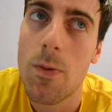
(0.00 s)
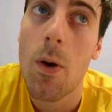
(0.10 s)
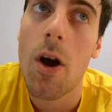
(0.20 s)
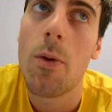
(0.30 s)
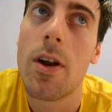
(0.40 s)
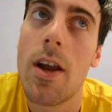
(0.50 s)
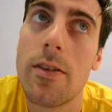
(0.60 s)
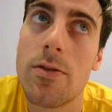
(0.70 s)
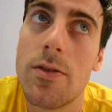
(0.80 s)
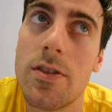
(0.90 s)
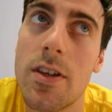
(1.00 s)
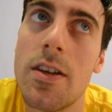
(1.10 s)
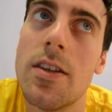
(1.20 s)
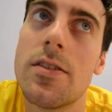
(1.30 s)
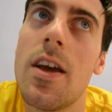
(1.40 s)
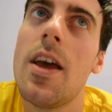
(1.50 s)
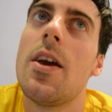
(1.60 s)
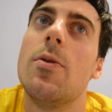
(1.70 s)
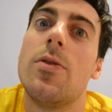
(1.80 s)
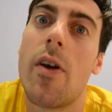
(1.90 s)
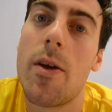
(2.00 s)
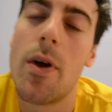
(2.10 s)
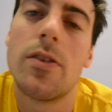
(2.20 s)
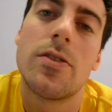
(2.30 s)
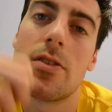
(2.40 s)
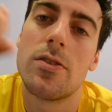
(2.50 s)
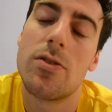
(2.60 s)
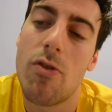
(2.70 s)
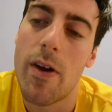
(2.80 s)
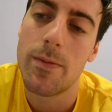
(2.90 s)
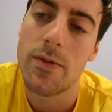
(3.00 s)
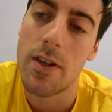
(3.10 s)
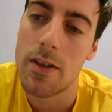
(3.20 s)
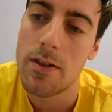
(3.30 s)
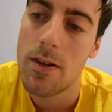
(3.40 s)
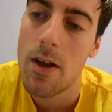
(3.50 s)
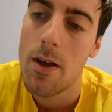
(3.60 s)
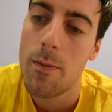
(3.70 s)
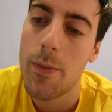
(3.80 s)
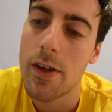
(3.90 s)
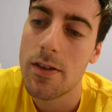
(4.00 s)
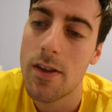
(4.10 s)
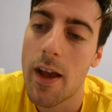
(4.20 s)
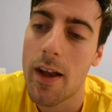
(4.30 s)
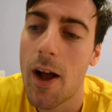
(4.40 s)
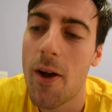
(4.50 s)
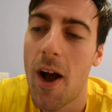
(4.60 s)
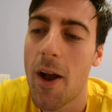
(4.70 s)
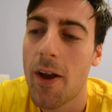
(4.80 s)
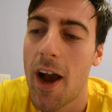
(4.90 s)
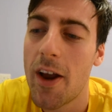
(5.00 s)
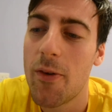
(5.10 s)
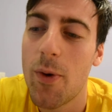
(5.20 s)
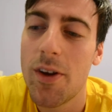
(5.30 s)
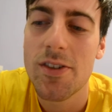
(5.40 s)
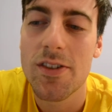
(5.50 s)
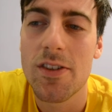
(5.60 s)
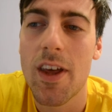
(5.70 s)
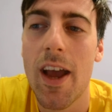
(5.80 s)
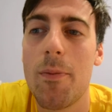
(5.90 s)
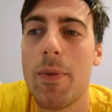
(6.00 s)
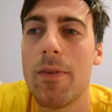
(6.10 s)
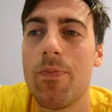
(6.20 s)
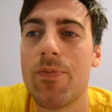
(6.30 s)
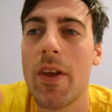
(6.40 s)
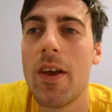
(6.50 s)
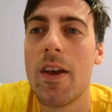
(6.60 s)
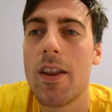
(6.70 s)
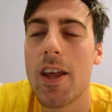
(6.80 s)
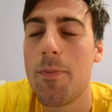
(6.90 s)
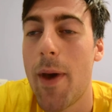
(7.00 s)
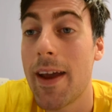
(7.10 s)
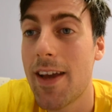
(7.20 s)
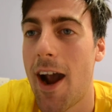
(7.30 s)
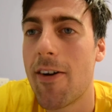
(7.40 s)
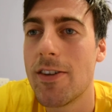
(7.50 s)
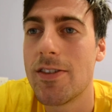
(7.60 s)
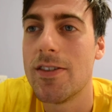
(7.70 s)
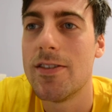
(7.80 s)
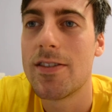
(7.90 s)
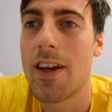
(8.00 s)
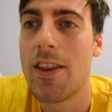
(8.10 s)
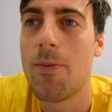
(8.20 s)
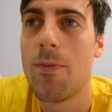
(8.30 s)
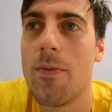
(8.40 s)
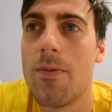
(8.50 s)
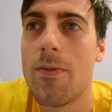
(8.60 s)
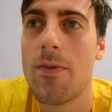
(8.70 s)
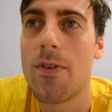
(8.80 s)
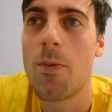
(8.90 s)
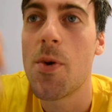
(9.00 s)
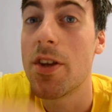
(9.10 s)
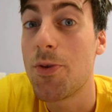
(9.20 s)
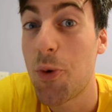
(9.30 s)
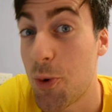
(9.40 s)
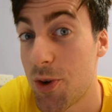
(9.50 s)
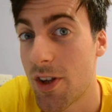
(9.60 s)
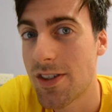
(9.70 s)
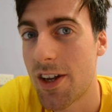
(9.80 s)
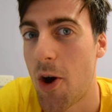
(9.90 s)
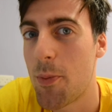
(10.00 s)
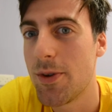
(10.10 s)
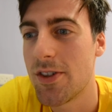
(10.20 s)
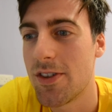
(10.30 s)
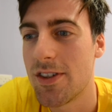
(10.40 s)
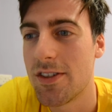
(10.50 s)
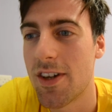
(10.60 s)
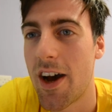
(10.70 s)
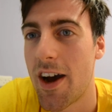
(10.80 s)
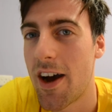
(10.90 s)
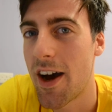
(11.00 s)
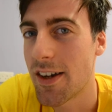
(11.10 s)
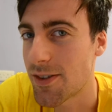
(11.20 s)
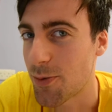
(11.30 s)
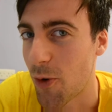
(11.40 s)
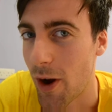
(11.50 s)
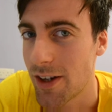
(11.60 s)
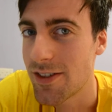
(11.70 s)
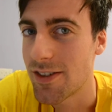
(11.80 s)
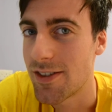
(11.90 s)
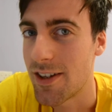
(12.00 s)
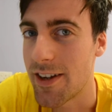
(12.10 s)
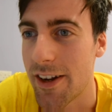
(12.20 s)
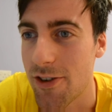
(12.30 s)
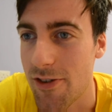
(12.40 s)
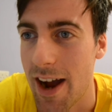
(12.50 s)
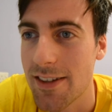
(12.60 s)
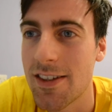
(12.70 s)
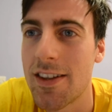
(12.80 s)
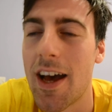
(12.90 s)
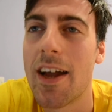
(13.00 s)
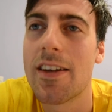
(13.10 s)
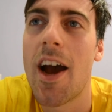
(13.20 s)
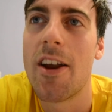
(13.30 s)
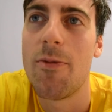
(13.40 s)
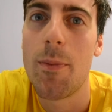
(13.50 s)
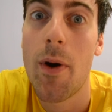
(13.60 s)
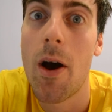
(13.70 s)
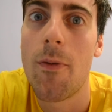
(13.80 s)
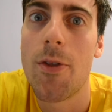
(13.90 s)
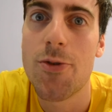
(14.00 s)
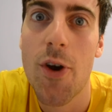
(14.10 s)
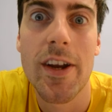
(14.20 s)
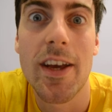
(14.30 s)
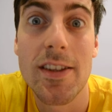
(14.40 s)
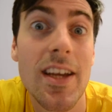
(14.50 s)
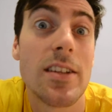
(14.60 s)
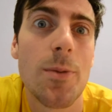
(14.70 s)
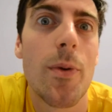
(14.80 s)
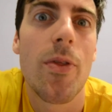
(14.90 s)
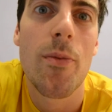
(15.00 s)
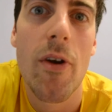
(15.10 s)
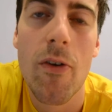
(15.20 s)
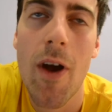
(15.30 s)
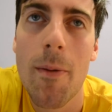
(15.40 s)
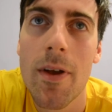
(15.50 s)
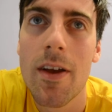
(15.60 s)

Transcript: I would like to have seen is it was very much scripted piece. Like I kind of wished they'd made characters, and then we as an audience had an opportunity to ask them questions and interact, and that had kind of been part of the training and setup of the programme,